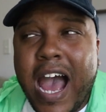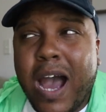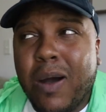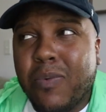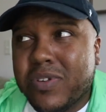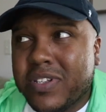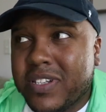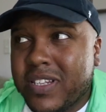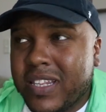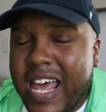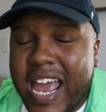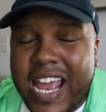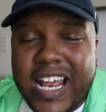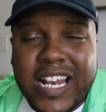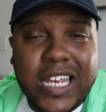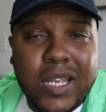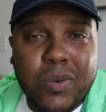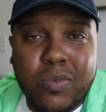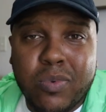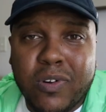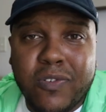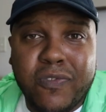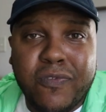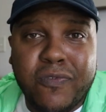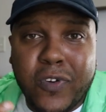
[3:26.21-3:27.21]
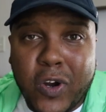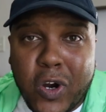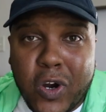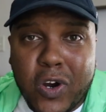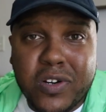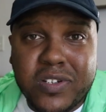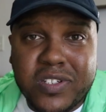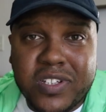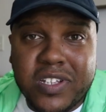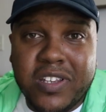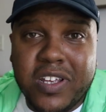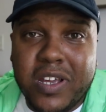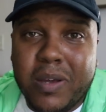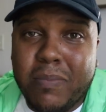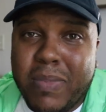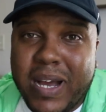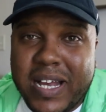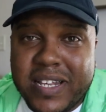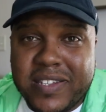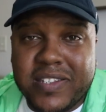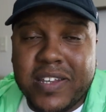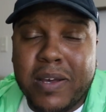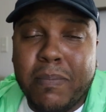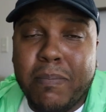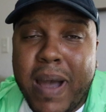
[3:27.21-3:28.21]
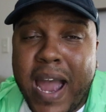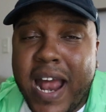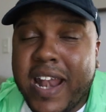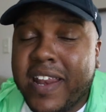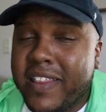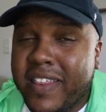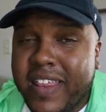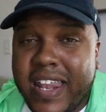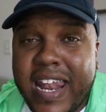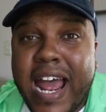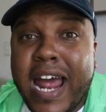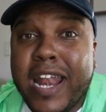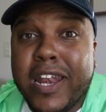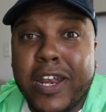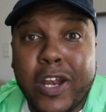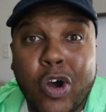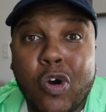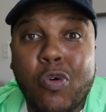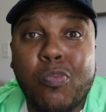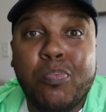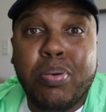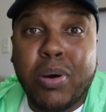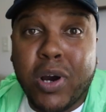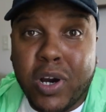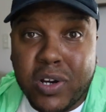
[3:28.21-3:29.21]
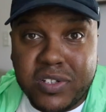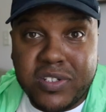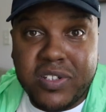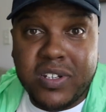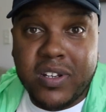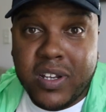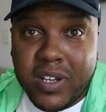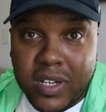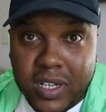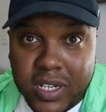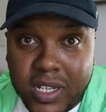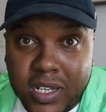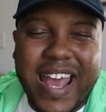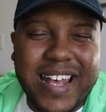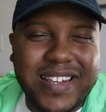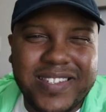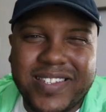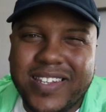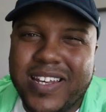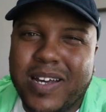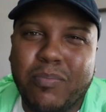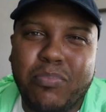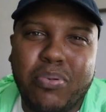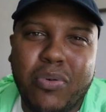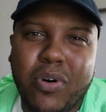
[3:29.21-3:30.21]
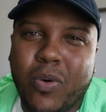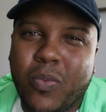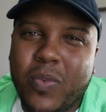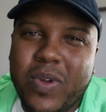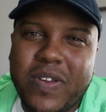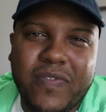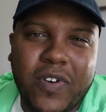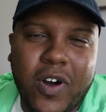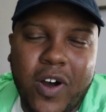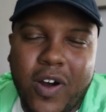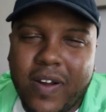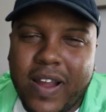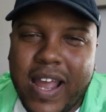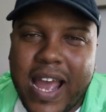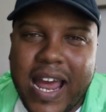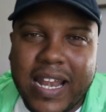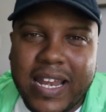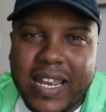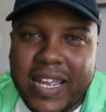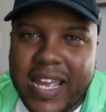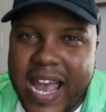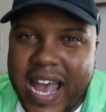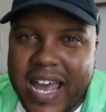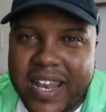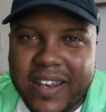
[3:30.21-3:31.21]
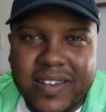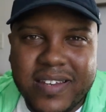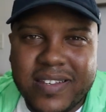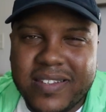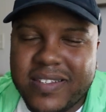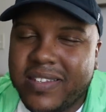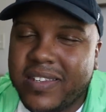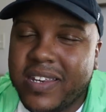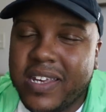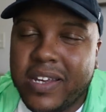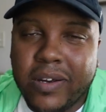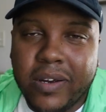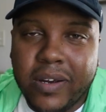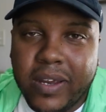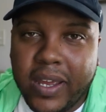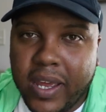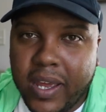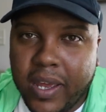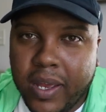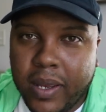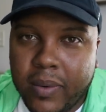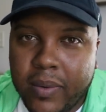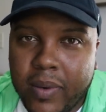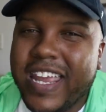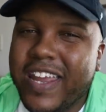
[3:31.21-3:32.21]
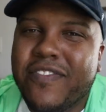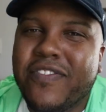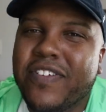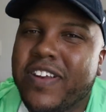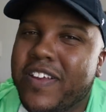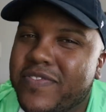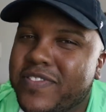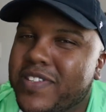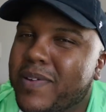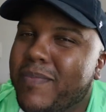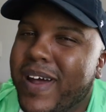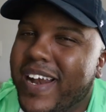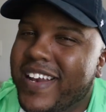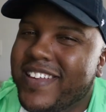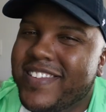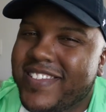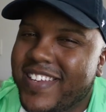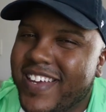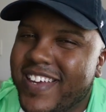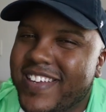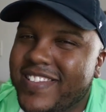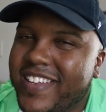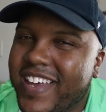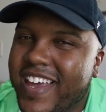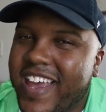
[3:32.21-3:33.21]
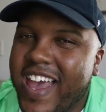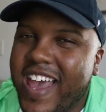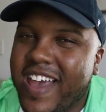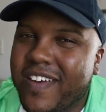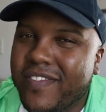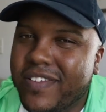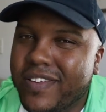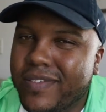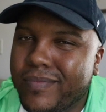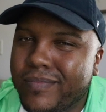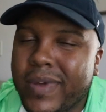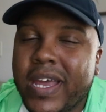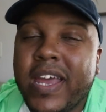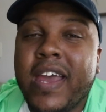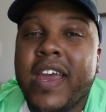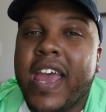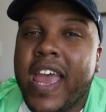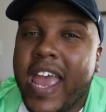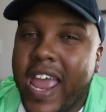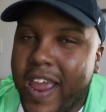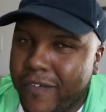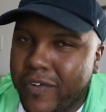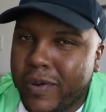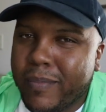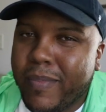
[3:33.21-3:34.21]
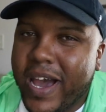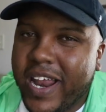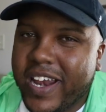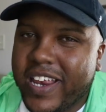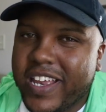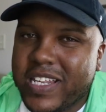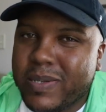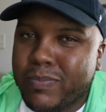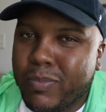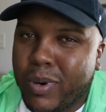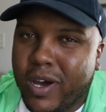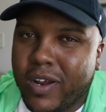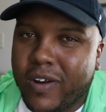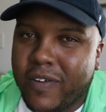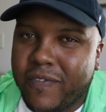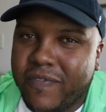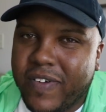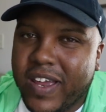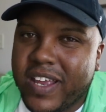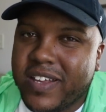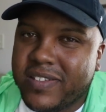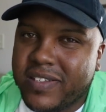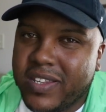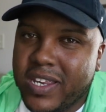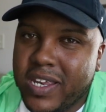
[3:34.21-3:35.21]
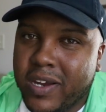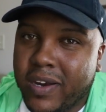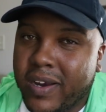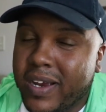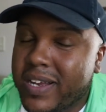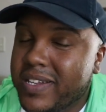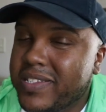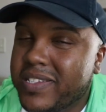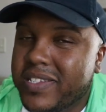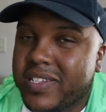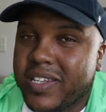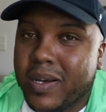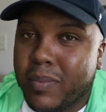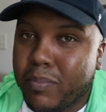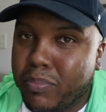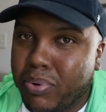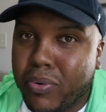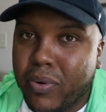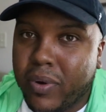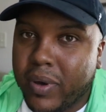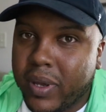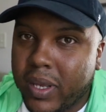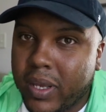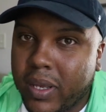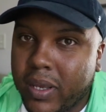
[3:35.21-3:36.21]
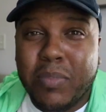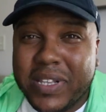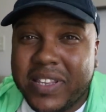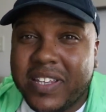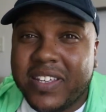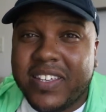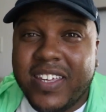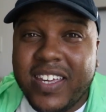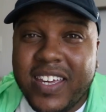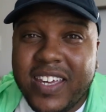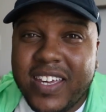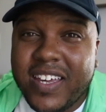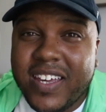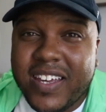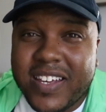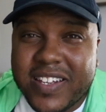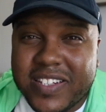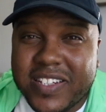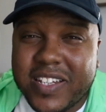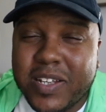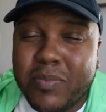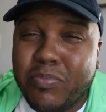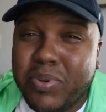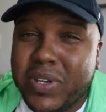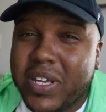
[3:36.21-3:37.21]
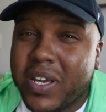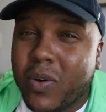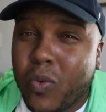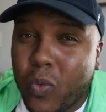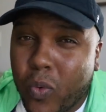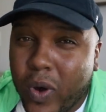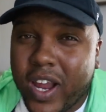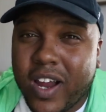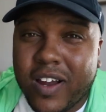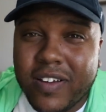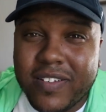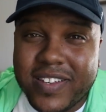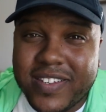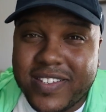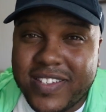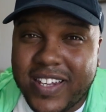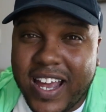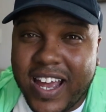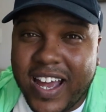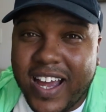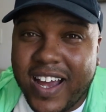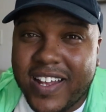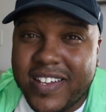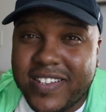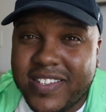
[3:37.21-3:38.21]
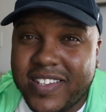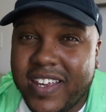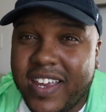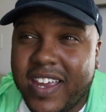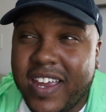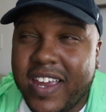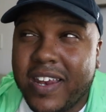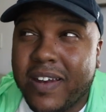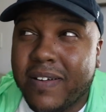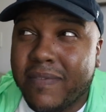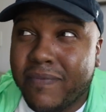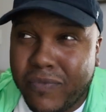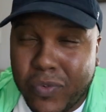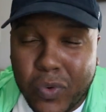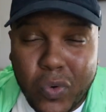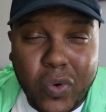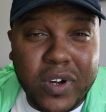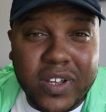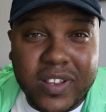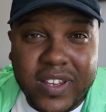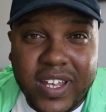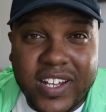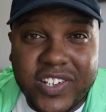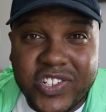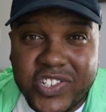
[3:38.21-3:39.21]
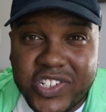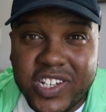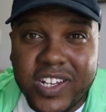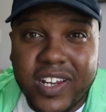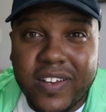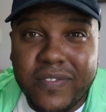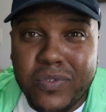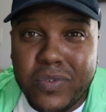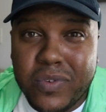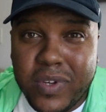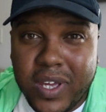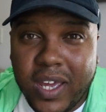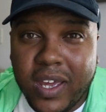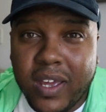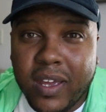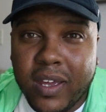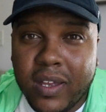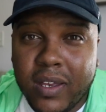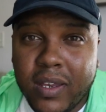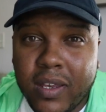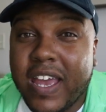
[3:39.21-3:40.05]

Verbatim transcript: I was likely referred to them by somebody that I know personally. At some point, we've all gotten gotten this sneaker game. Even if somebody says they haven't, Everybody has bought a fake sneaker at some point. But the key is to be aware of the signs and avoid that shit if you can.